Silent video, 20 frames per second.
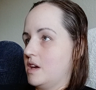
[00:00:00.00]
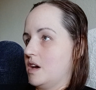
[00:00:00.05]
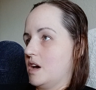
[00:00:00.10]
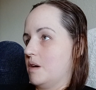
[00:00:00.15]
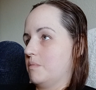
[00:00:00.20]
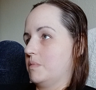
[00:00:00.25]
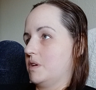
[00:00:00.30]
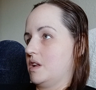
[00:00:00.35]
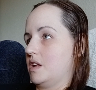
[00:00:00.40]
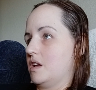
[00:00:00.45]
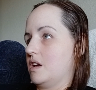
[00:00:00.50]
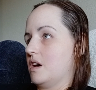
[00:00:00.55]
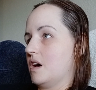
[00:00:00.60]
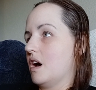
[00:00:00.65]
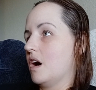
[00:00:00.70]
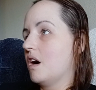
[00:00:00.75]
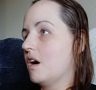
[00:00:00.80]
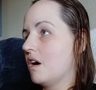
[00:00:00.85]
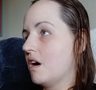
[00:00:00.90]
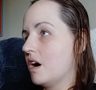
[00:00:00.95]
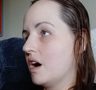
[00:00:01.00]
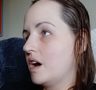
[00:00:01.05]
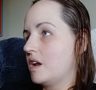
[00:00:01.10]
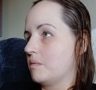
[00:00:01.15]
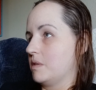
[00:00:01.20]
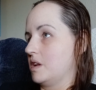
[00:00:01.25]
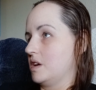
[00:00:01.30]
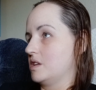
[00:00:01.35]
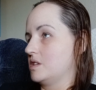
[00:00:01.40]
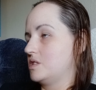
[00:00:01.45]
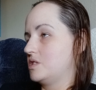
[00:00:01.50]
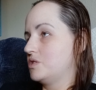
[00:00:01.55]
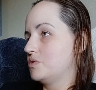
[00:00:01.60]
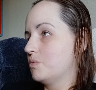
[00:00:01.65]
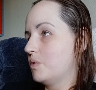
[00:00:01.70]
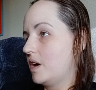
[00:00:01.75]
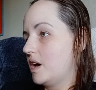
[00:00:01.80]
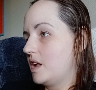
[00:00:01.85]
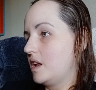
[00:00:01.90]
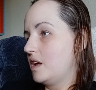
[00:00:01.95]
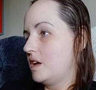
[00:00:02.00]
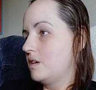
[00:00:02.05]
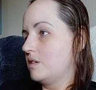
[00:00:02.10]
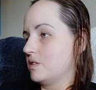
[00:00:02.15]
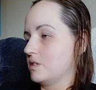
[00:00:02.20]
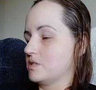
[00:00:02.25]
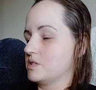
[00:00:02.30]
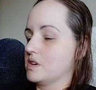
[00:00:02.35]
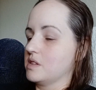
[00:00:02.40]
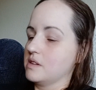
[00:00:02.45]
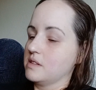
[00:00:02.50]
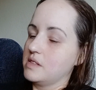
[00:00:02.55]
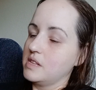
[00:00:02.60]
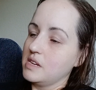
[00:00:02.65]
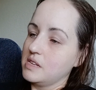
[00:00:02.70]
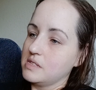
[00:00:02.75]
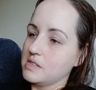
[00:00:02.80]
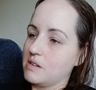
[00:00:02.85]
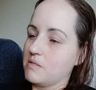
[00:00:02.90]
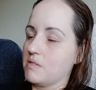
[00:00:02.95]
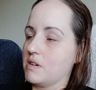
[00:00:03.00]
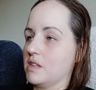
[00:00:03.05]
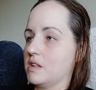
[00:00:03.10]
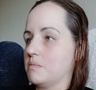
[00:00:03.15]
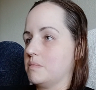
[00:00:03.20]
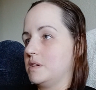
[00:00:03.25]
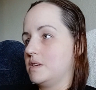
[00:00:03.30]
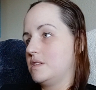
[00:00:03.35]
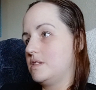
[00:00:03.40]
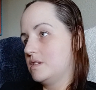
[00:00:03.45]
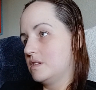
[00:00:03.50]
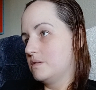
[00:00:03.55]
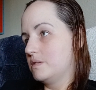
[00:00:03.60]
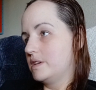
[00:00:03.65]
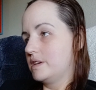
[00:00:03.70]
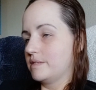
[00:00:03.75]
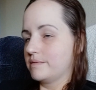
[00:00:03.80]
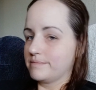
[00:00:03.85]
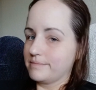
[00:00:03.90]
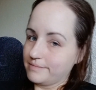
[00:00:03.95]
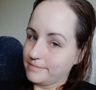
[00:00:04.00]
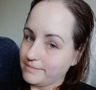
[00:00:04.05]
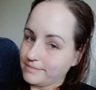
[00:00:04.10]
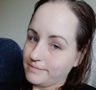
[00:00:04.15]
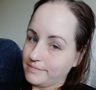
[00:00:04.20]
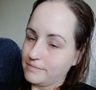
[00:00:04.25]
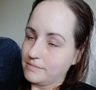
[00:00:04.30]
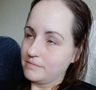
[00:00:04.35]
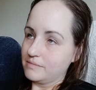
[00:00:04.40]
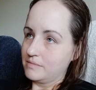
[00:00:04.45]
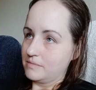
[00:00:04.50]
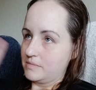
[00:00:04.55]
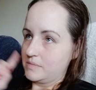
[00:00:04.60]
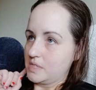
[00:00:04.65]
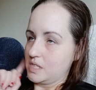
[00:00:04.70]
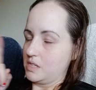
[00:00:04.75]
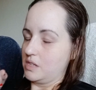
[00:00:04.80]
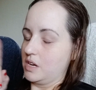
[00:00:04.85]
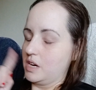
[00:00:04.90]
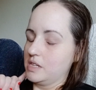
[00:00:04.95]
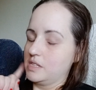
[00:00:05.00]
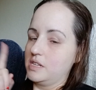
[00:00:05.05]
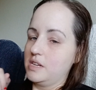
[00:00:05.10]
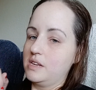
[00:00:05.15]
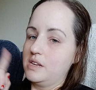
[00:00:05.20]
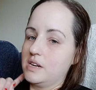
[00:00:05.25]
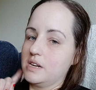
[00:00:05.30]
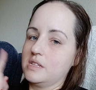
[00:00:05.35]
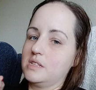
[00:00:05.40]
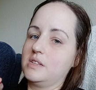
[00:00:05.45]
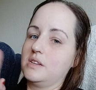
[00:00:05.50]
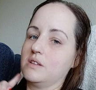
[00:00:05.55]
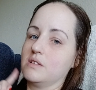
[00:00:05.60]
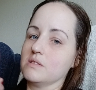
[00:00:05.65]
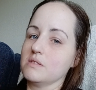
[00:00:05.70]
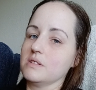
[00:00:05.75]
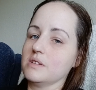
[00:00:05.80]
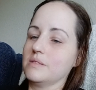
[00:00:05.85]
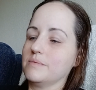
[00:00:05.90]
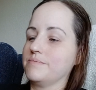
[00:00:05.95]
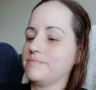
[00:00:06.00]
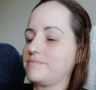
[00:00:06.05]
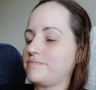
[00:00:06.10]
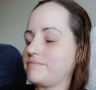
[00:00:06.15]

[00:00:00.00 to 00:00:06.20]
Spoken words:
I'm going to get hot. I'm going to get sweaty. And there's other things I'd rather be doing. Naughty girl.